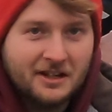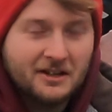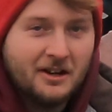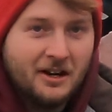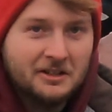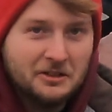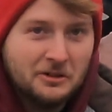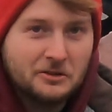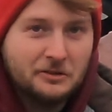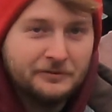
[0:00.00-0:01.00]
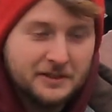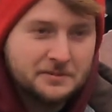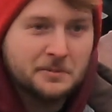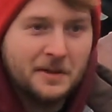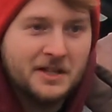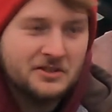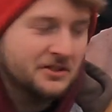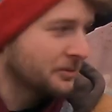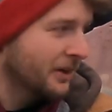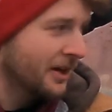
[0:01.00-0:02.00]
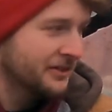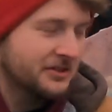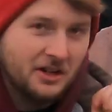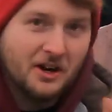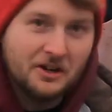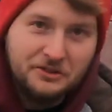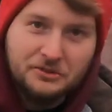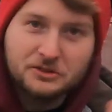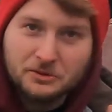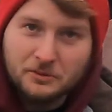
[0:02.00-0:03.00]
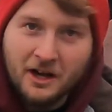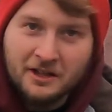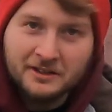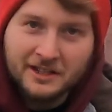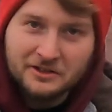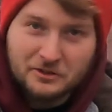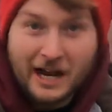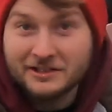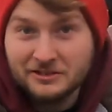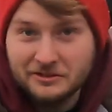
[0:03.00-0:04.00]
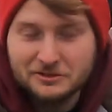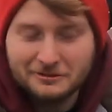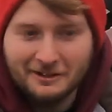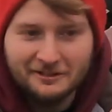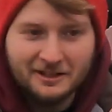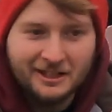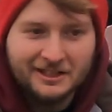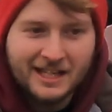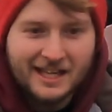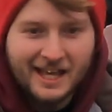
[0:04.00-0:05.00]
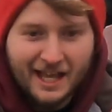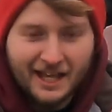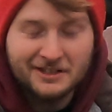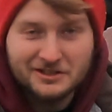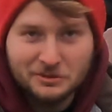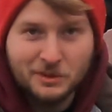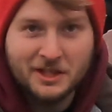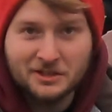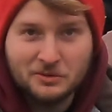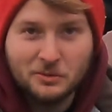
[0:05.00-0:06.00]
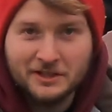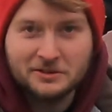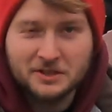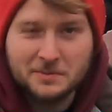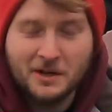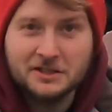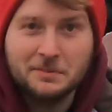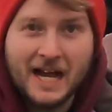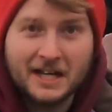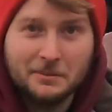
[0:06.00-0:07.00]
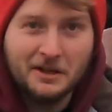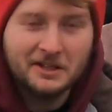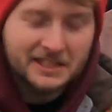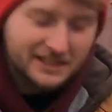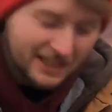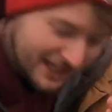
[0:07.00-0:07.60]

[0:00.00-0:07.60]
there on local Facebook pages where this car used to run and tracks it used to run on and did we get quite the response back about it.